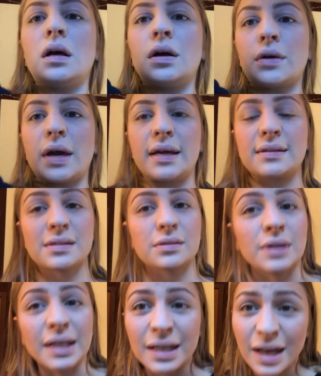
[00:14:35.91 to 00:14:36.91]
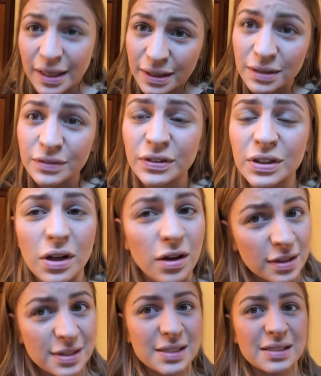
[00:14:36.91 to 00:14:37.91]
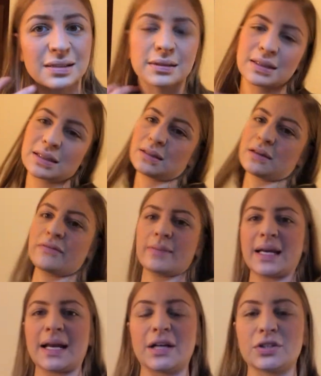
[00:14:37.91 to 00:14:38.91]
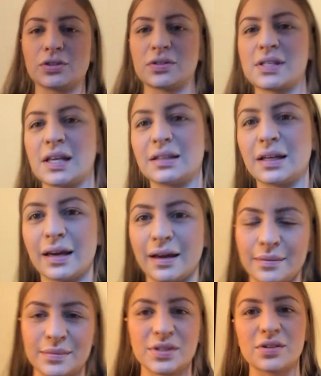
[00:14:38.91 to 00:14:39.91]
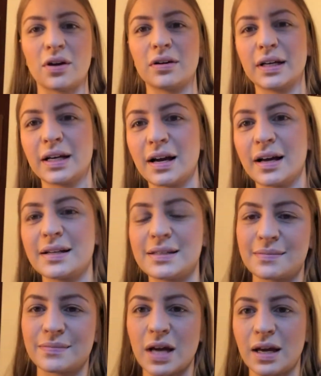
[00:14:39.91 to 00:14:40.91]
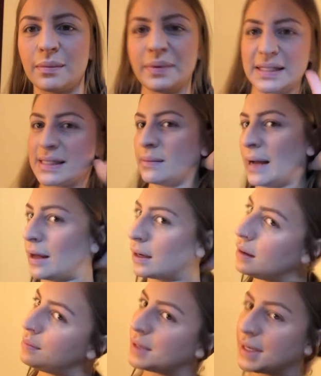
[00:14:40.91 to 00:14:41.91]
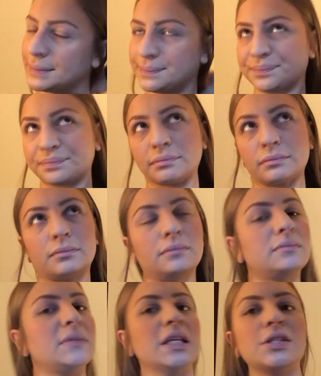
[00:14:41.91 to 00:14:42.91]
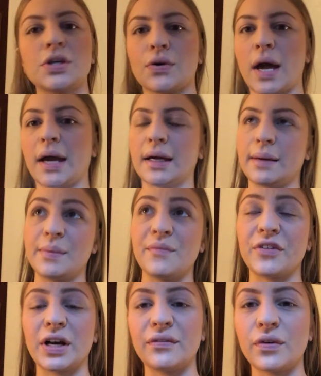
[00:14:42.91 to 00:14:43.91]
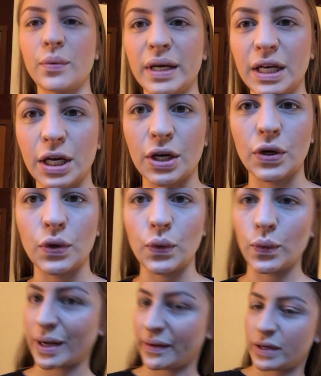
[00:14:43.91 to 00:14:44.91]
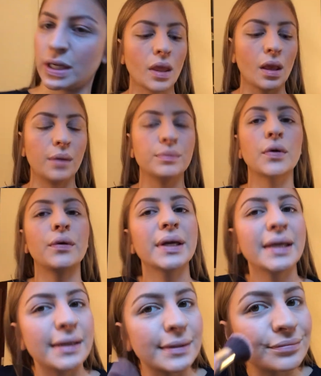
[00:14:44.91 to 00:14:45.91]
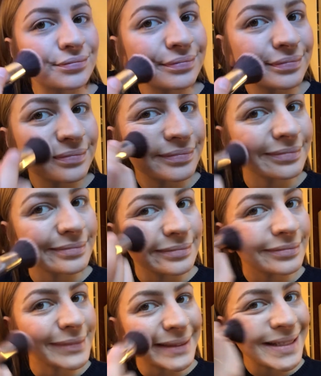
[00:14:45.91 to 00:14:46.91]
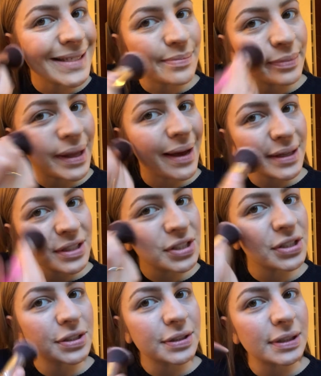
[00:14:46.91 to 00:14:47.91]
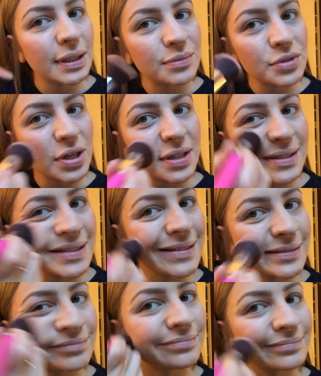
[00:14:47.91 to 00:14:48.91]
Okay, so I kind of lost a little of my natural sunlight. I'm sorry, guys. I'm kind of pissed about it, but it's okay. I'm in front of a window, whatever. Going in with this blush, and I'm just